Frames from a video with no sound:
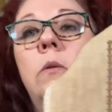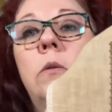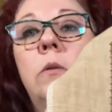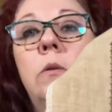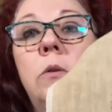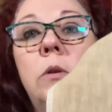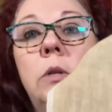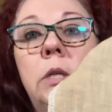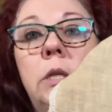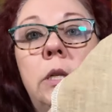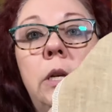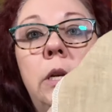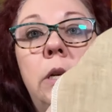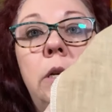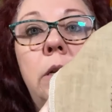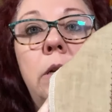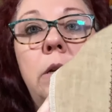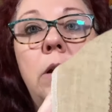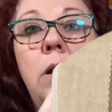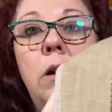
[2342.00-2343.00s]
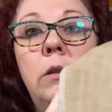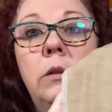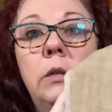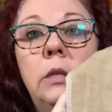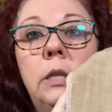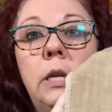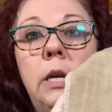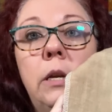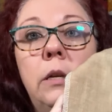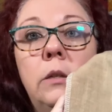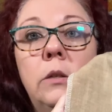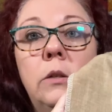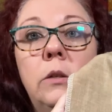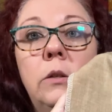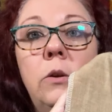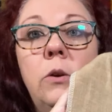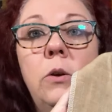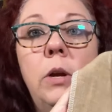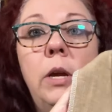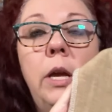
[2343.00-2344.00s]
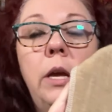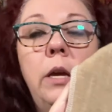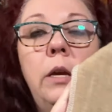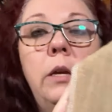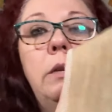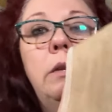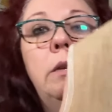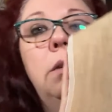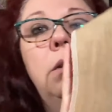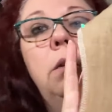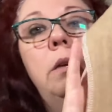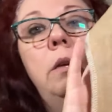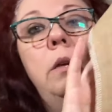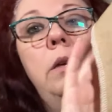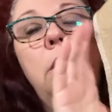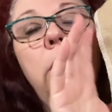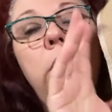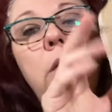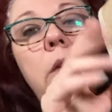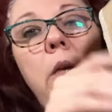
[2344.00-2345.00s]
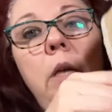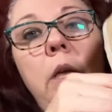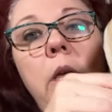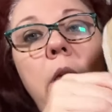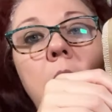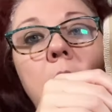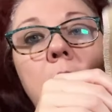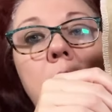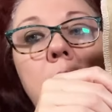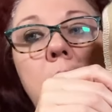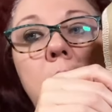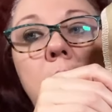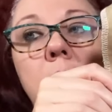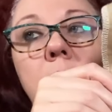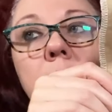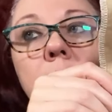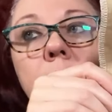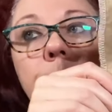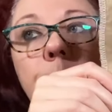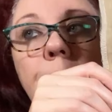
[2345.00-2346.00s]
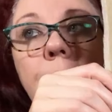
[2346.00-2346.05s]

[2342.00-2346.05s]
Christine Hollis Hands Create and